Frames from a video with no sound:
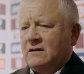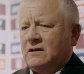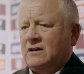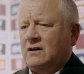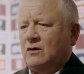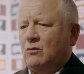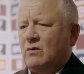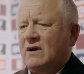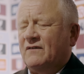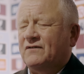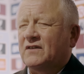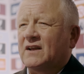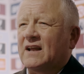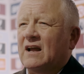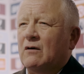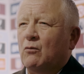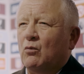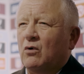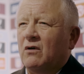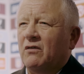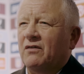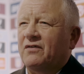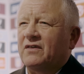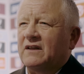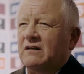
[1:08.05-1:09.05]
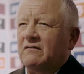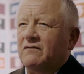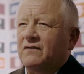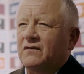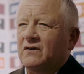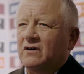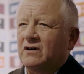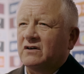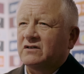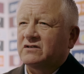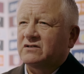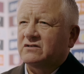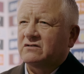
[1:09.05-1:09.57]
have to get one thing
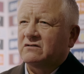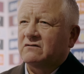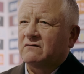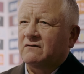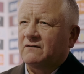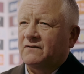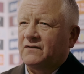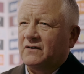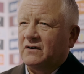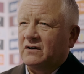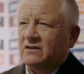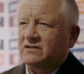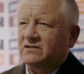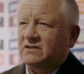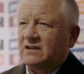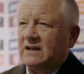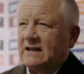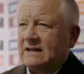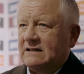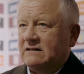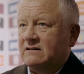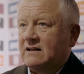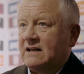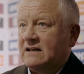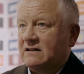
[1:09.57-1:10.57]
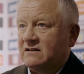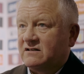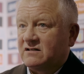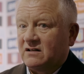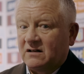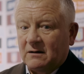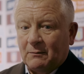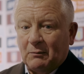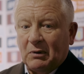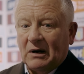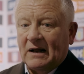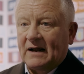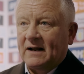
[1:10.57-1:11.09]
first into
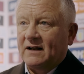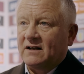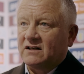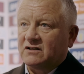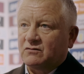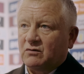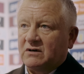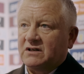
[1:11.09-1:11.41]
the players,